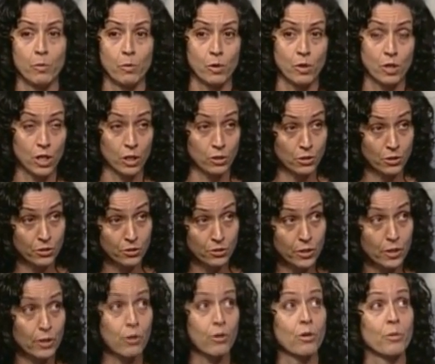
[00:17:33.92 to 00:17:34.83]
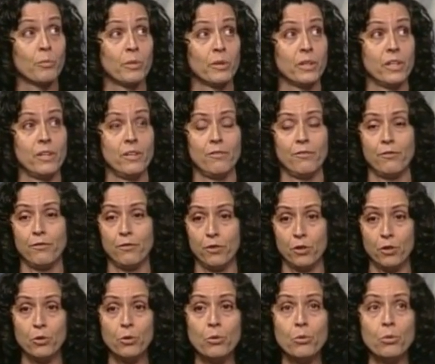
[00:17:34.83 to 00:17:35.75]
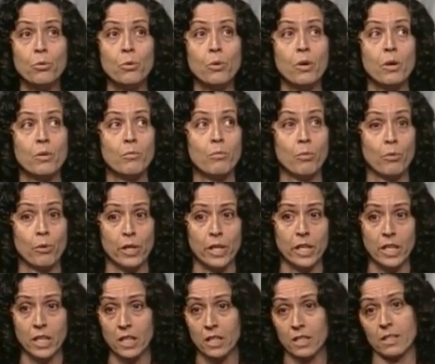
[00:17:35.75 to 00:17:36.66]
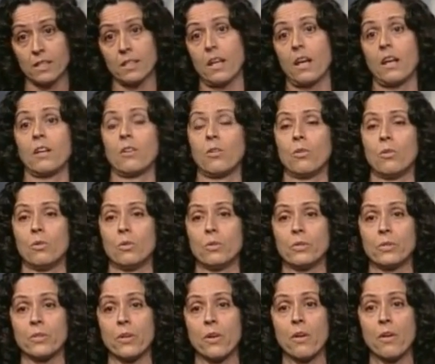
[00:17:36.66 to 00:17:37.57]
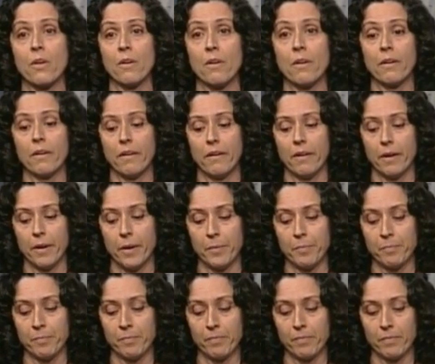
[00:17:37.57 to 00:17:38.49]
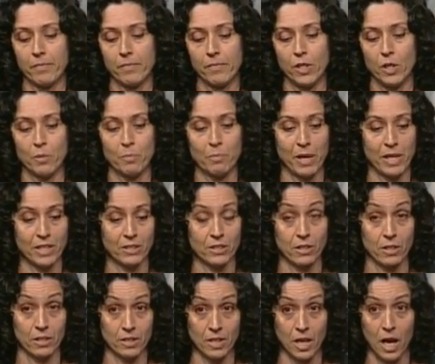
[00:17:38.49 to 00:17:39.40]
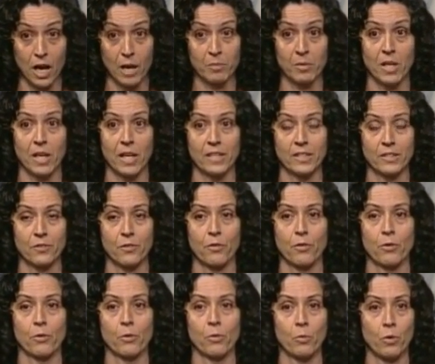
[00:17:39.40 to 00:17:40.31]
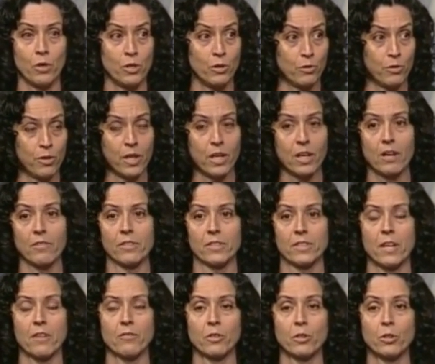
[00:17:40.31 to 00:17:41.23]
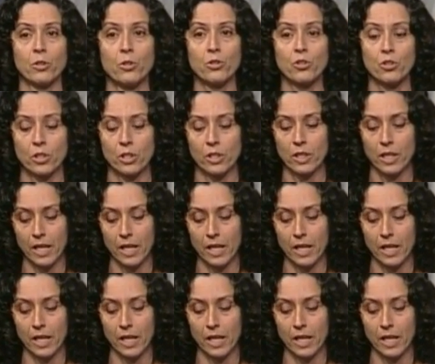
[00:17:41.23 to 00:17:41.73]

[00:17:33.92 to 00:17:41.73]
considerably few breeding cycles, based on timelines for what you think of as evolution.